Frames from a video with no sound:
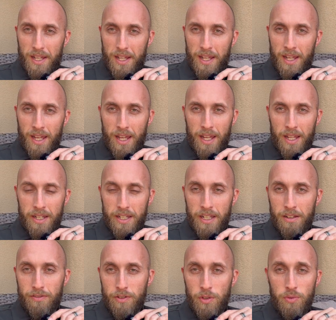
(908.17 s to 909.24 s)
And
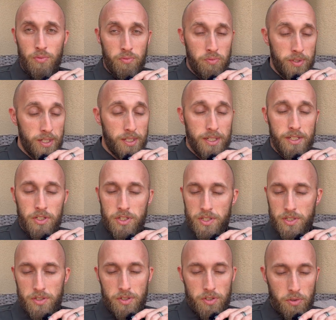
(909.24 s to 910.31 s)
if you really
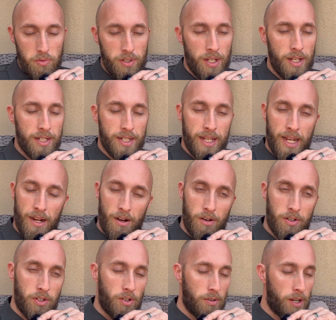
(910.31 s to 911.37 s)
just do not
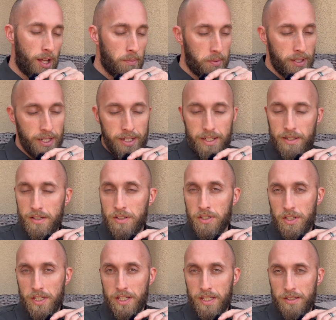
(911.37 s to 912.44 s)
care, you're not planning on
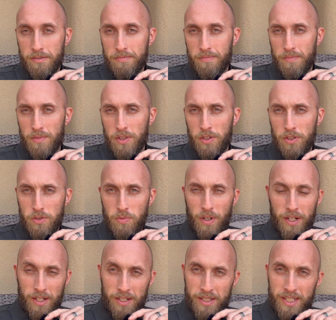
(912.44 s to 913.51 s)
cooking, you just
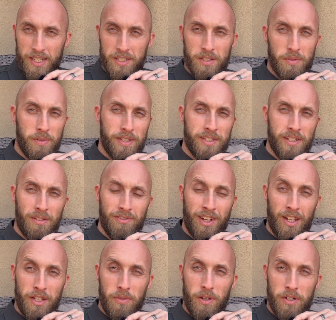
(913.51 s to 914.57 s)
want a decent resale
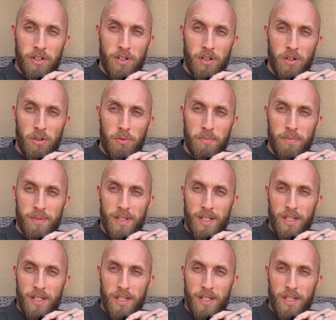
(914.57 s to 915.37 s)
value on your home,